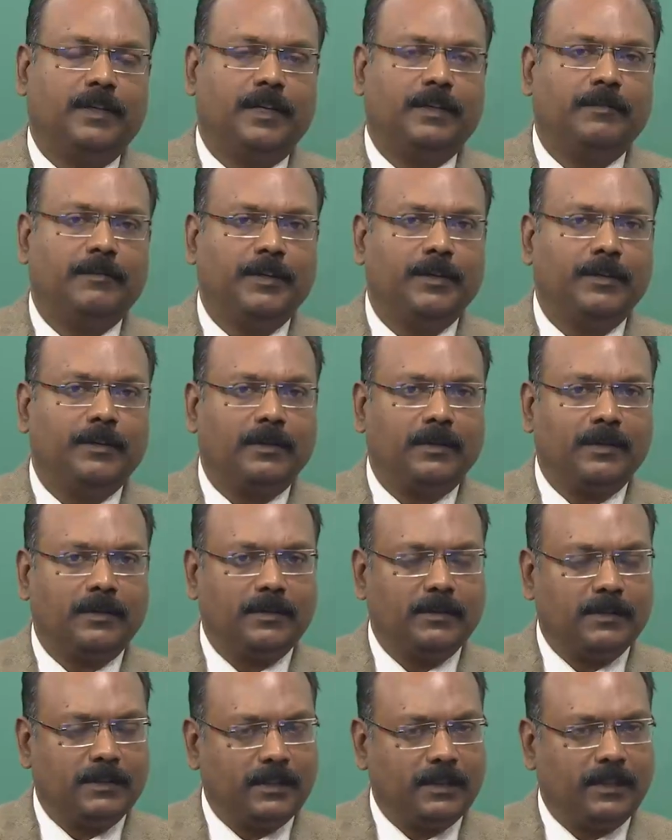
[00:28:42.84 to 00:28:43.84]
and when you are
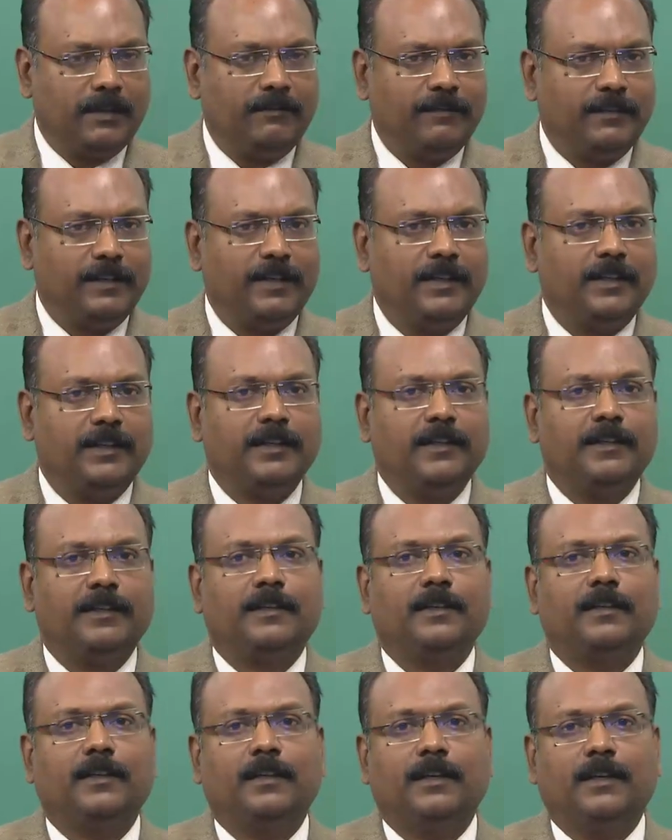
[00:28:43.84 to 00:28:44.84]
self
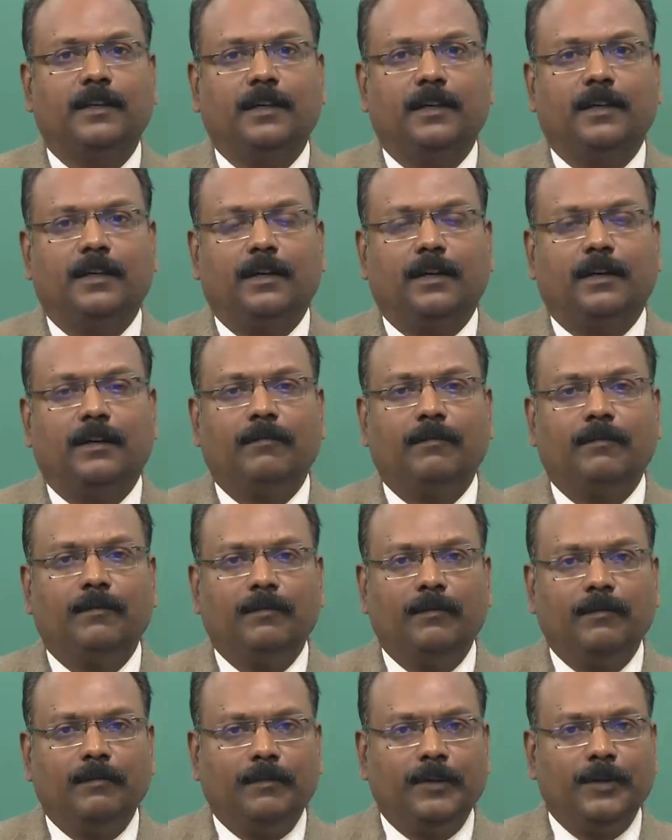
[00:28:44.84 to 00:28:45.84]
contained and
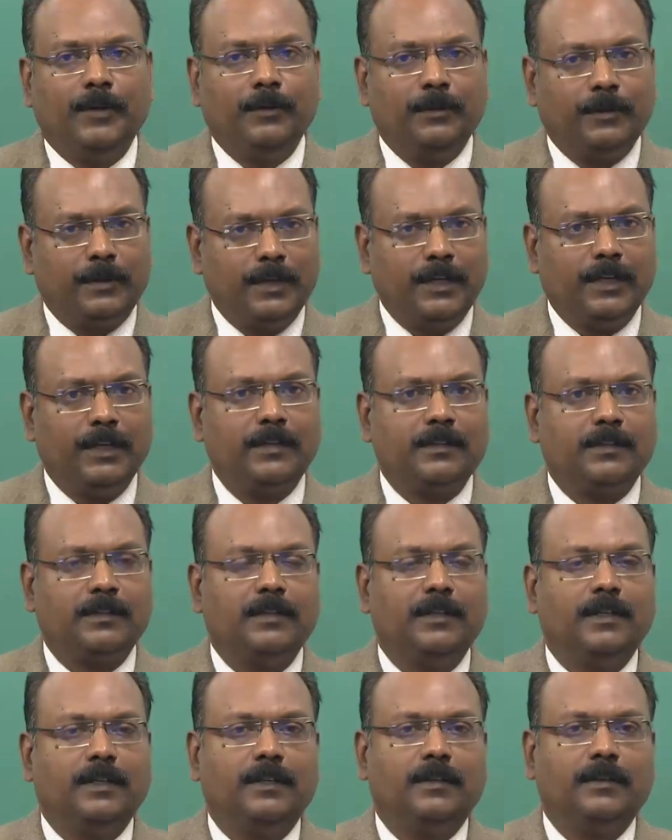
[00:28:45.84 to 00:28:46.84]
when you realize
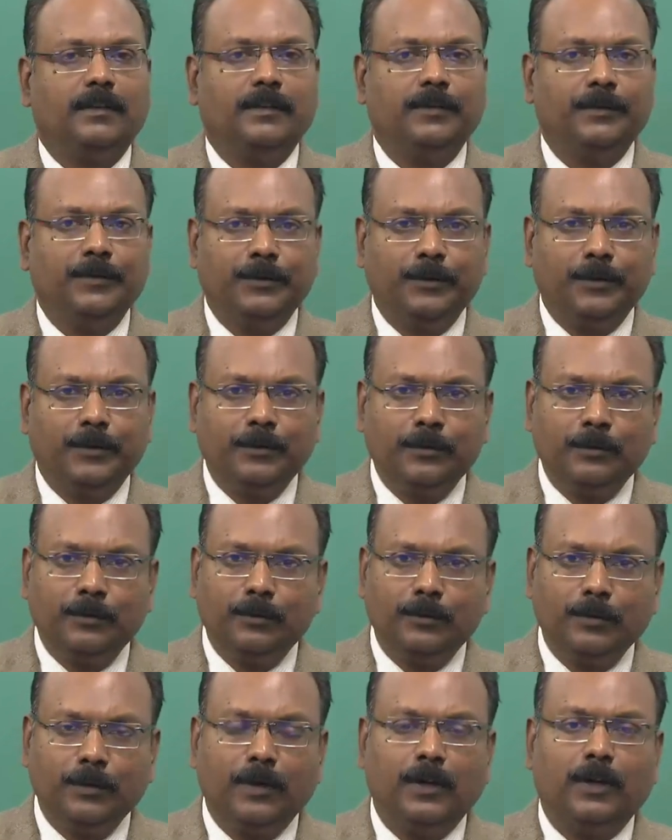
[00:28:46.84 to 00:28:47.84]
that
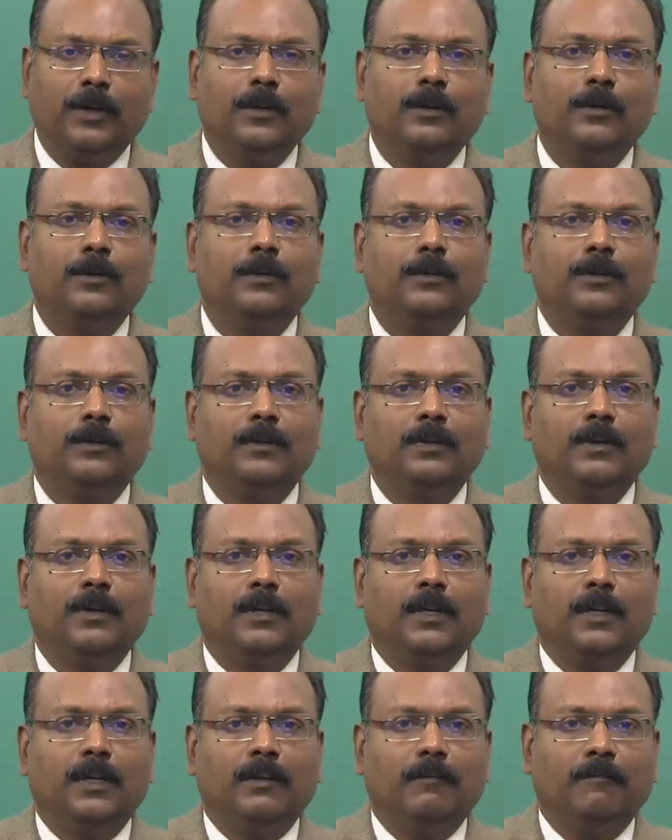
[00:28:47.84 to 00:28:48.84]
you alone
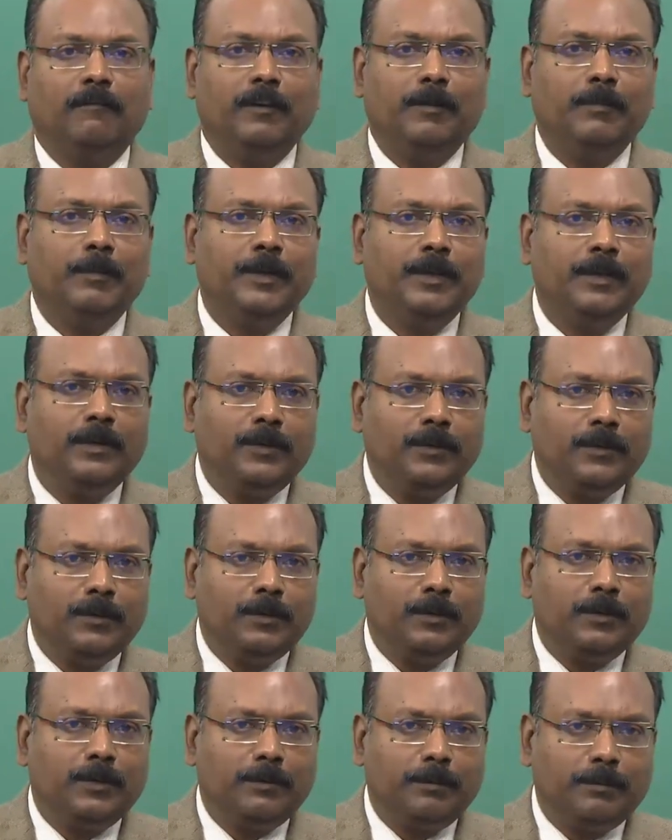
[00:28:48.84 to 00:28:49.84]
will be
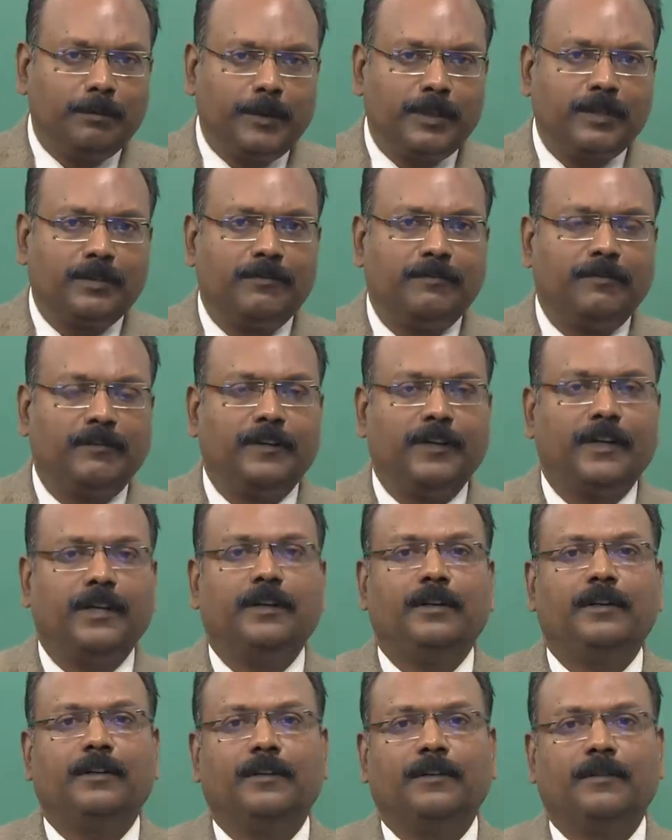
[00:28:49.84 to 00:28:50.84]
your best
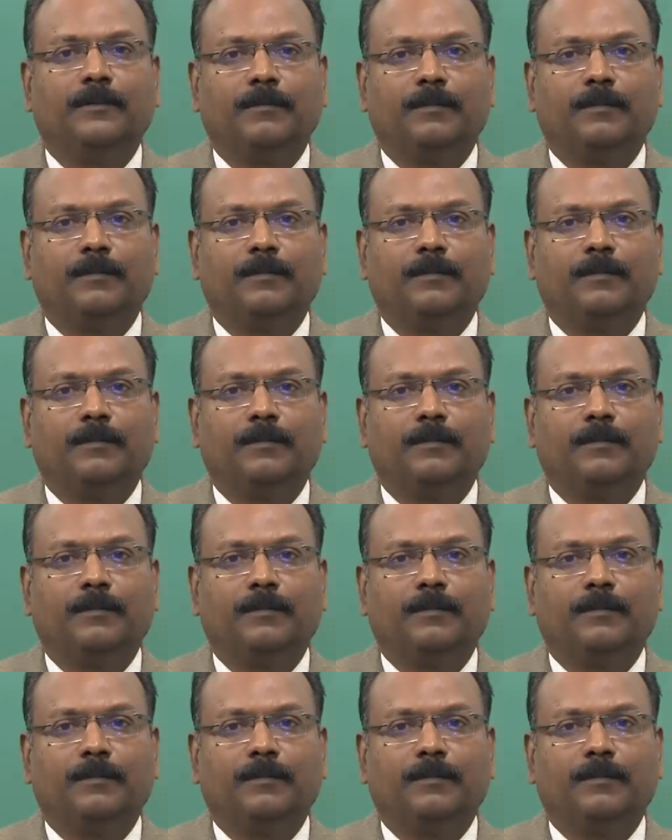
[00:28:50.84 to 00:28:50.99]
friend